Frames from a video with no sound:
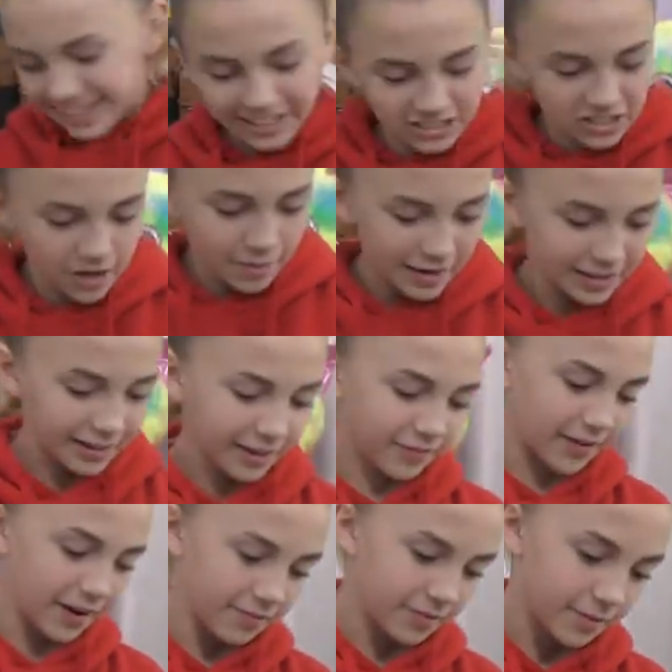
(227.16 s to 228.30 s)
Good job, Harley, high
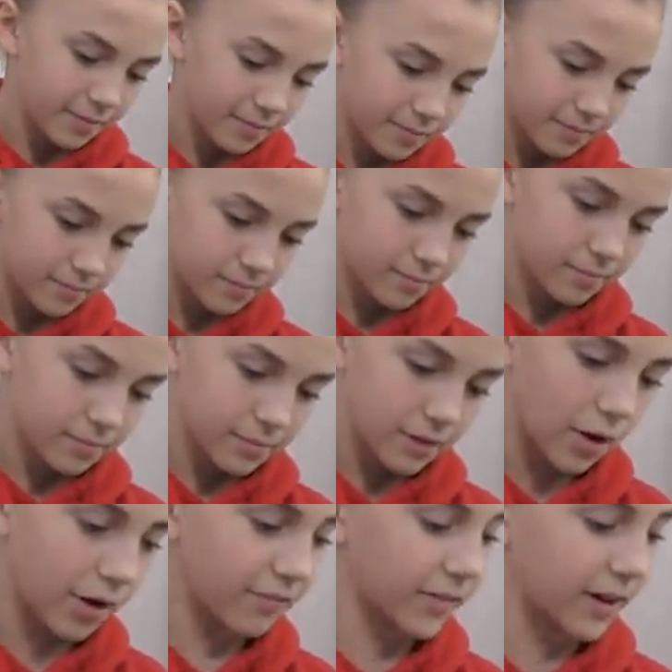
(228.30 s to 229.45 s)
five.
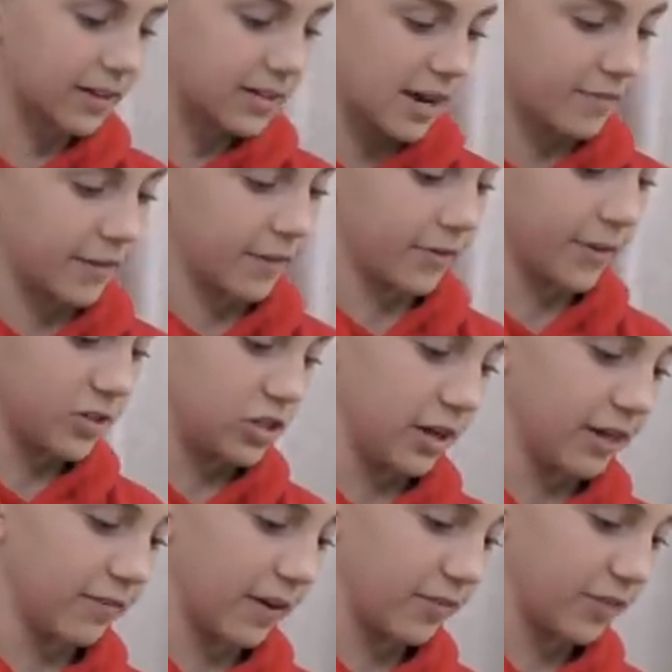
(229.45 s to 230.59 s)
Oh, I forgot to high five Hershey.
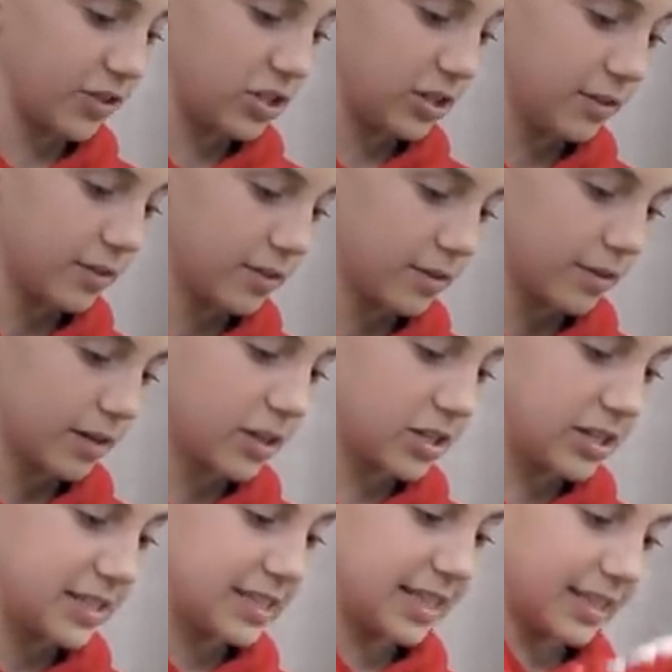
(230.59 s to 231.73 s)
High five Hershey. Hershey,
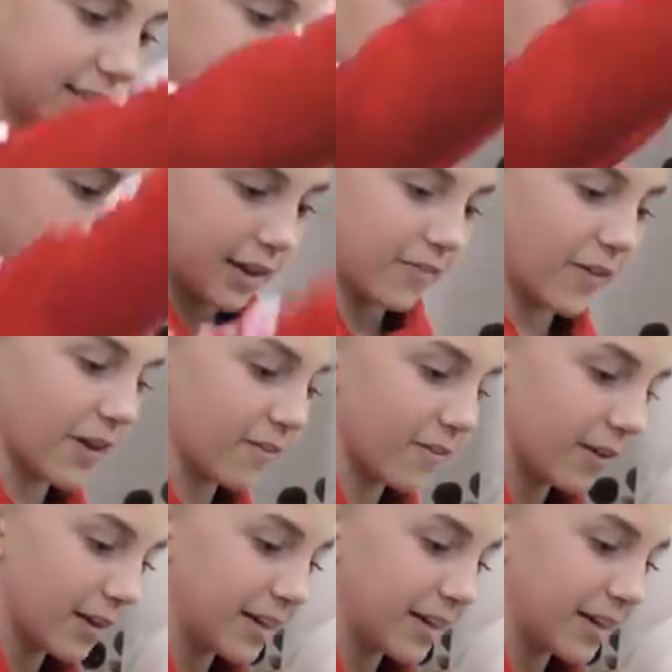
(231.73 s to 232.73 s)
sit. High five.